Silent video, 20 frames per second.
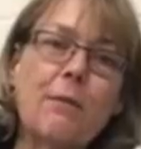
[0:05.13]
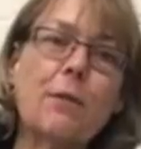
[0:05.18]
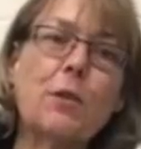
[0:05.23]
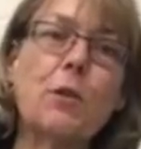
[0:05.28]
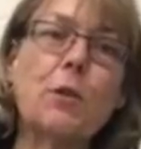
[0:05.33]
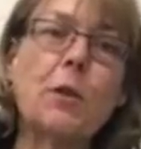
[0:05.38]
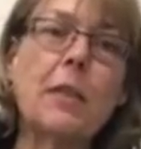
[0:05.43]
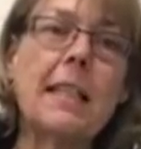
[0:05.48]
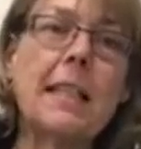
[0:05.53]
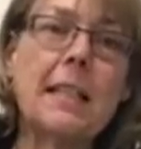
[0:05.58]
you for
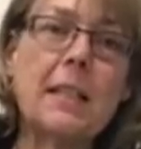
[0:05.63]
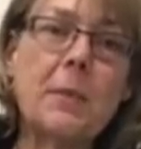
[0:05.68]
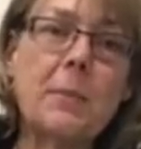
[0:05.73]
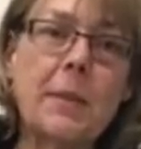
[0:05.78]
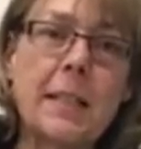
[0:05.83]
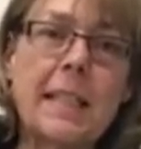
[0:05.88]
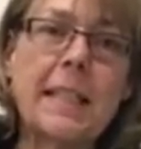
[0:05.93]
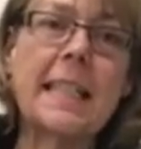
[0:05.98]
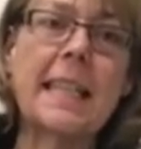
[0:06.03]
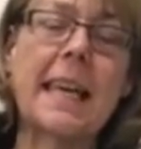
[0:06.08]
joining
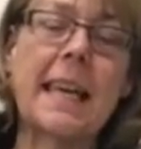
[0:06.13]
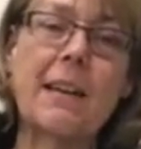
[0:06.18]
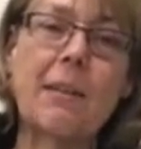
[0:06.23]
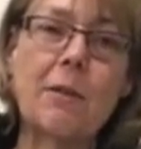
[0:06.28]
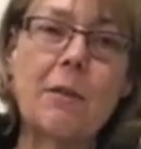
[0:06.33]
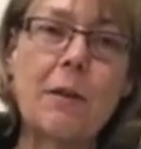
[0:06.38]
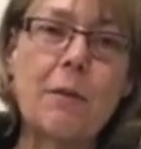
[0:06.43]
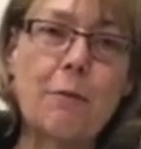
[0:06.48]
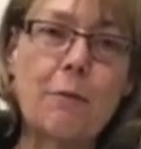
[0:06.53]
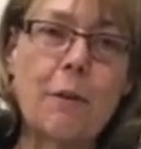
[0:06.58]
us once
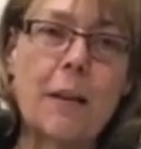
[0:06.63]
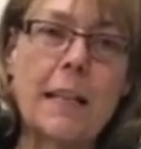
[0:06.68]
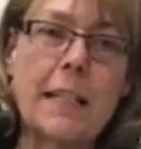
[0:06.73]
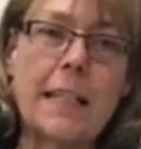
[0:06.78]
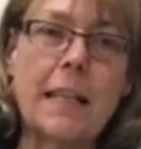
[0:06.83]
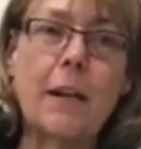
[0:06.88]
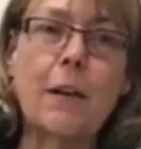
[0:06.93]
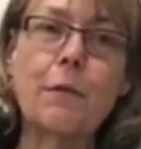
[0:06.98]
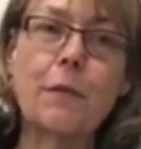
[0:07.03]
again on our Friday